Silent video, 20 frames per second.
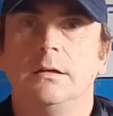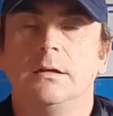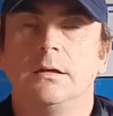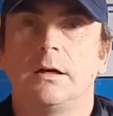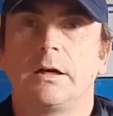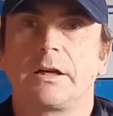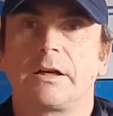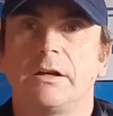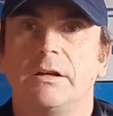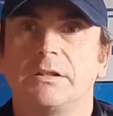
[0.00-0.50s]

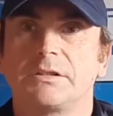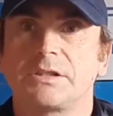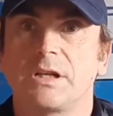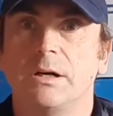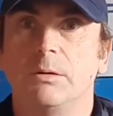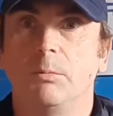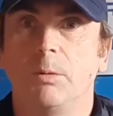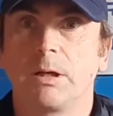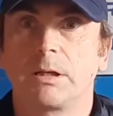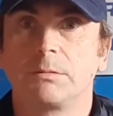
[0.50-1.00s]
Hi guys,
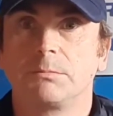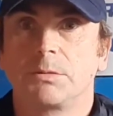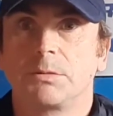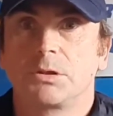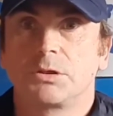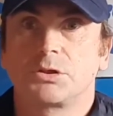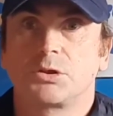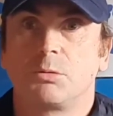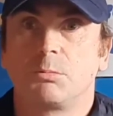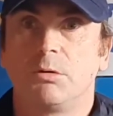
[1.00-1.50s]
and welcome to the
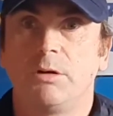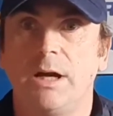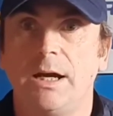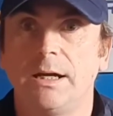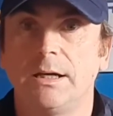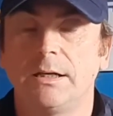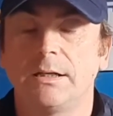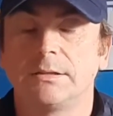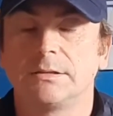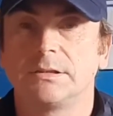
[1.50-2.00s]
show we're
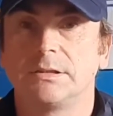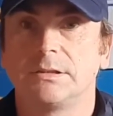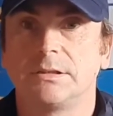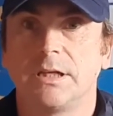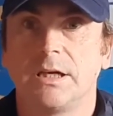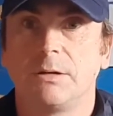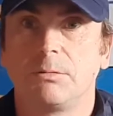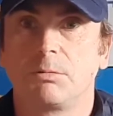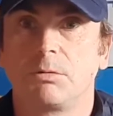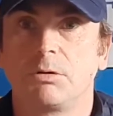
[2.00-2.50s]
at, and
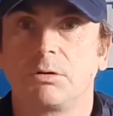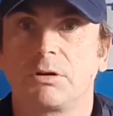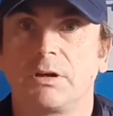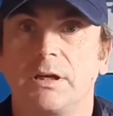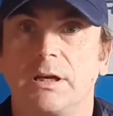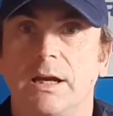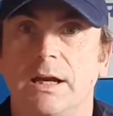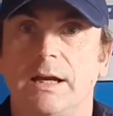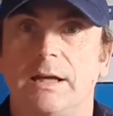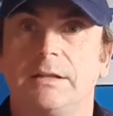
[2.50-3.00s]
today we're
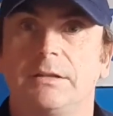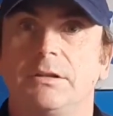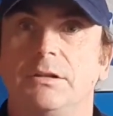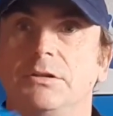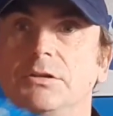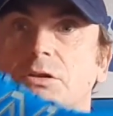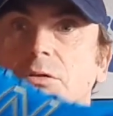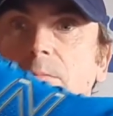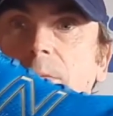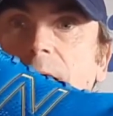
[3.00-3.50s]
looking at the
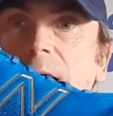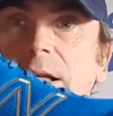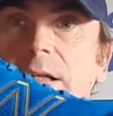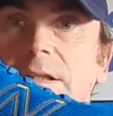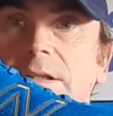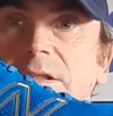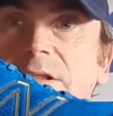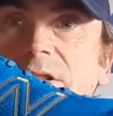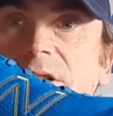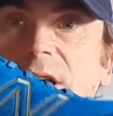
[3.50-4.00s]
New
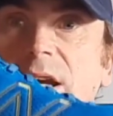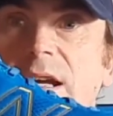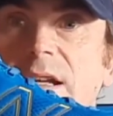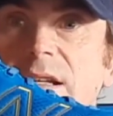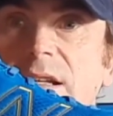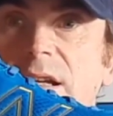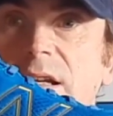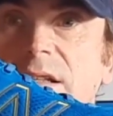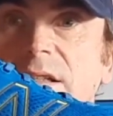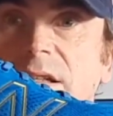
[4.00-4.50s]
Balance
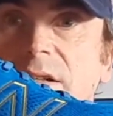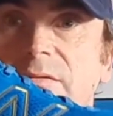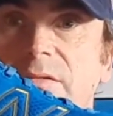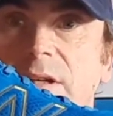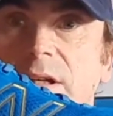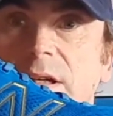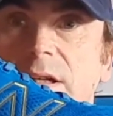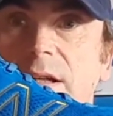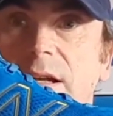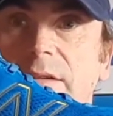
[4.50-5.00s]
880
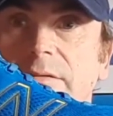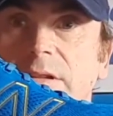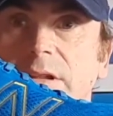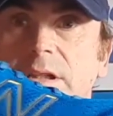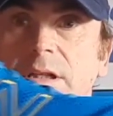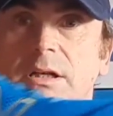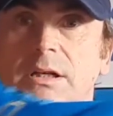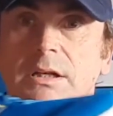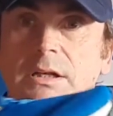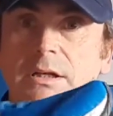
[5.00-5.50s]
V11.
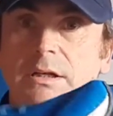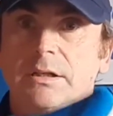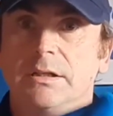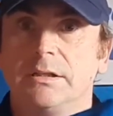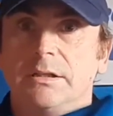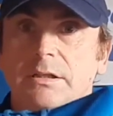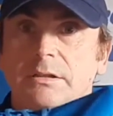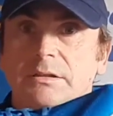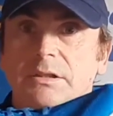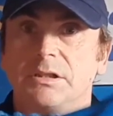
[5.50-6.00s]

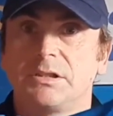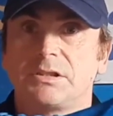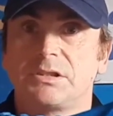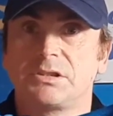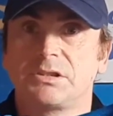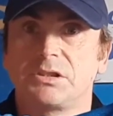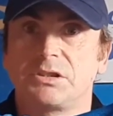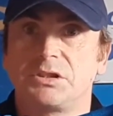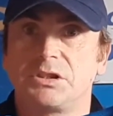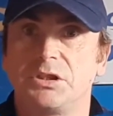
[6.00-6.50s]
Now this is
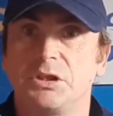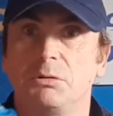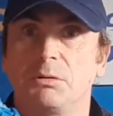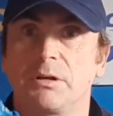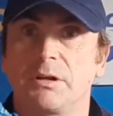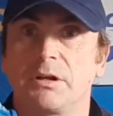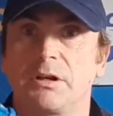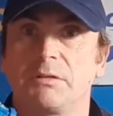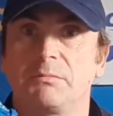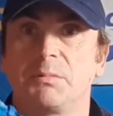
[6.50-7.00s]
a shoe
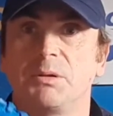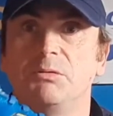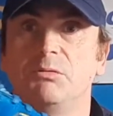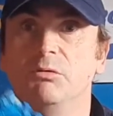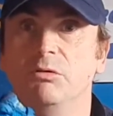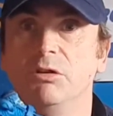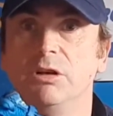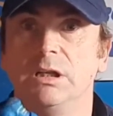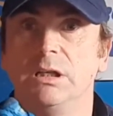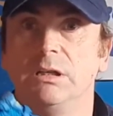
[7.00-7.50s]
that I've been
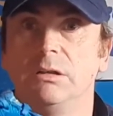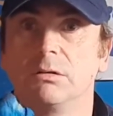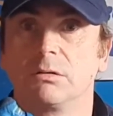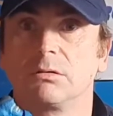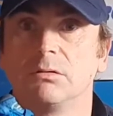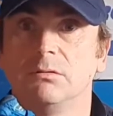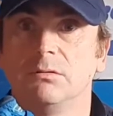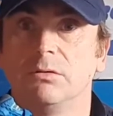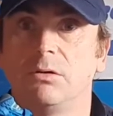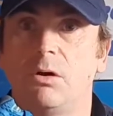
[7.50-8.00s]
really
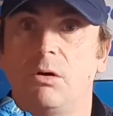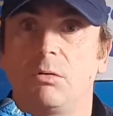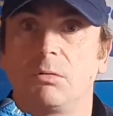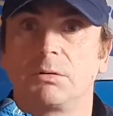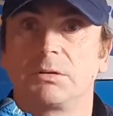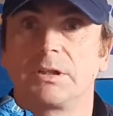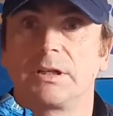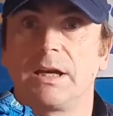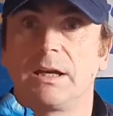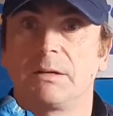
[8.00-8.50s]
looking
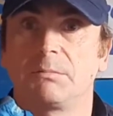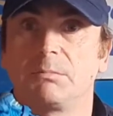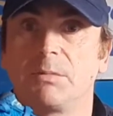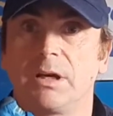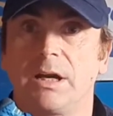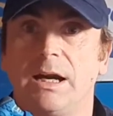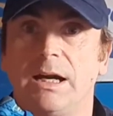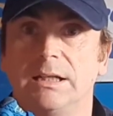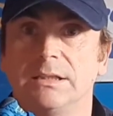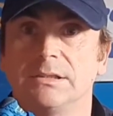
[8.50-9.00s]
forward to getting my
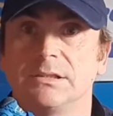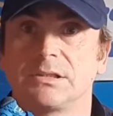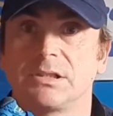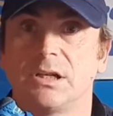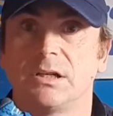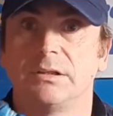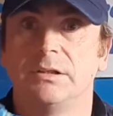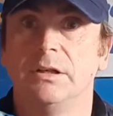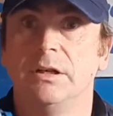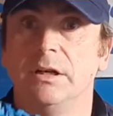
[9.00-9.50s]
hands
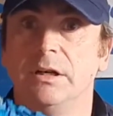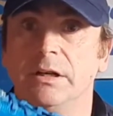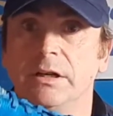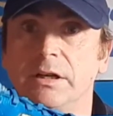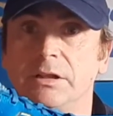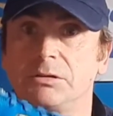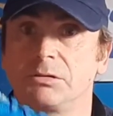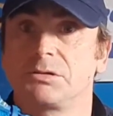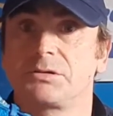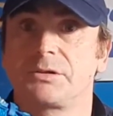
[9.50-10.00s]
on.
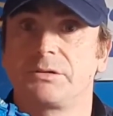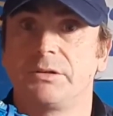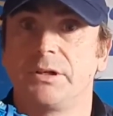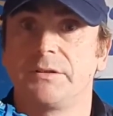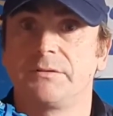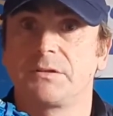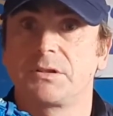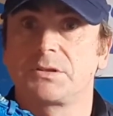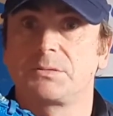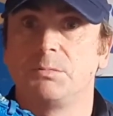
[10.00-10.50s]
It just
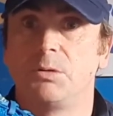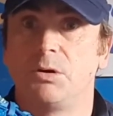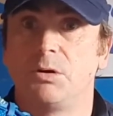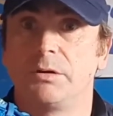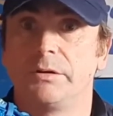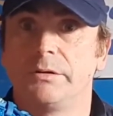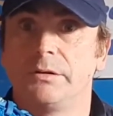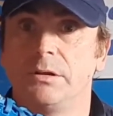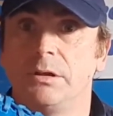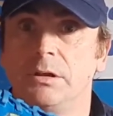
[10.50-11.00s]
arrived this morning,